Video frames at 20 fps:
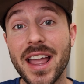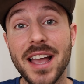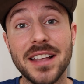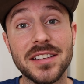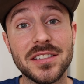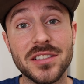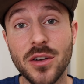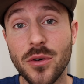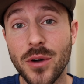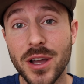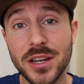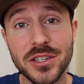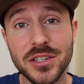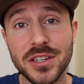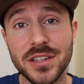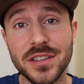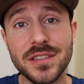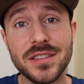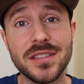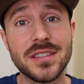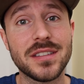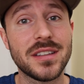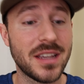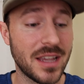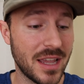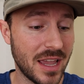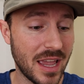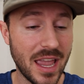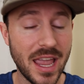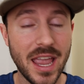asked questions,
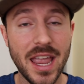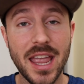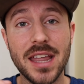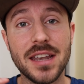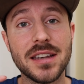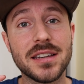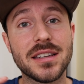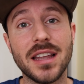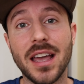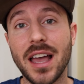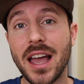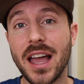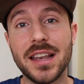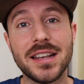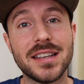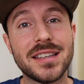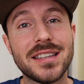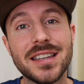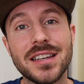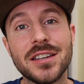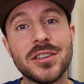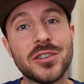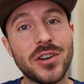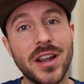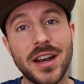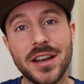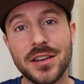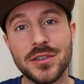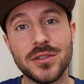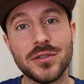and I didn't
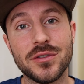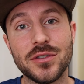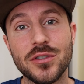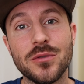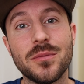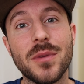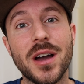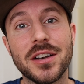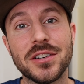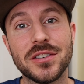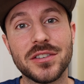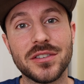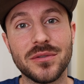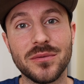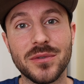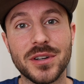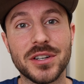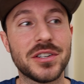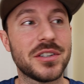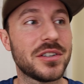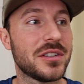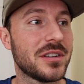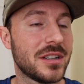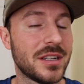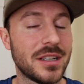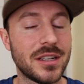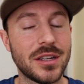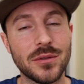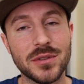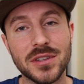try to do too much, which
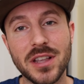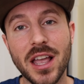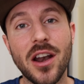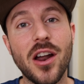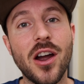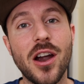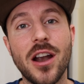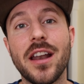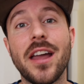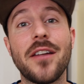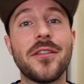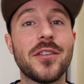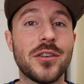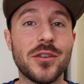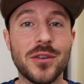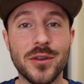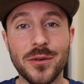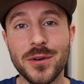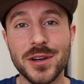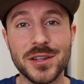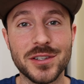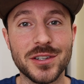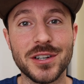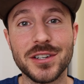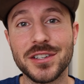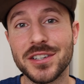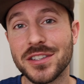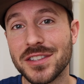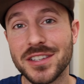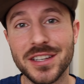was kind of hard after doing
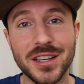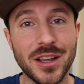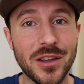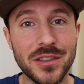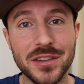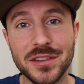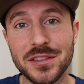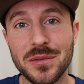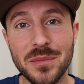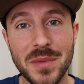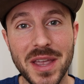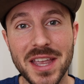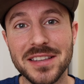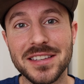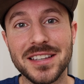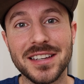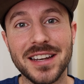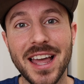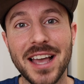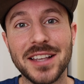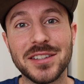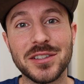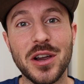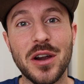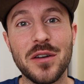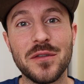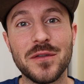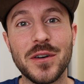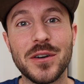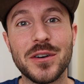research and seeing all these amazing
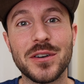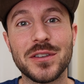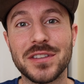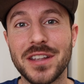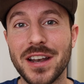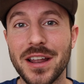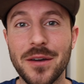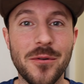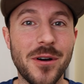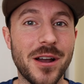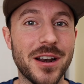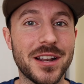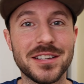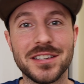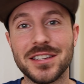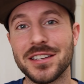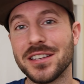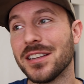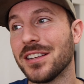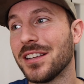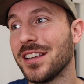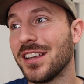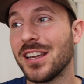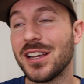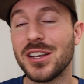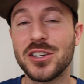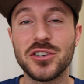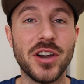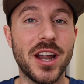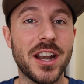NASCAR photos that I wanted to
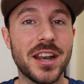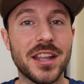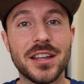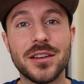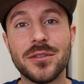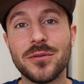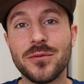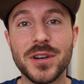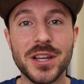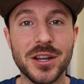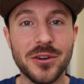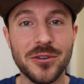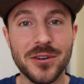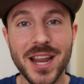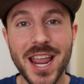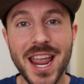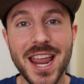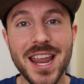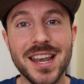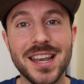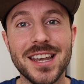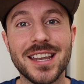try to recreate.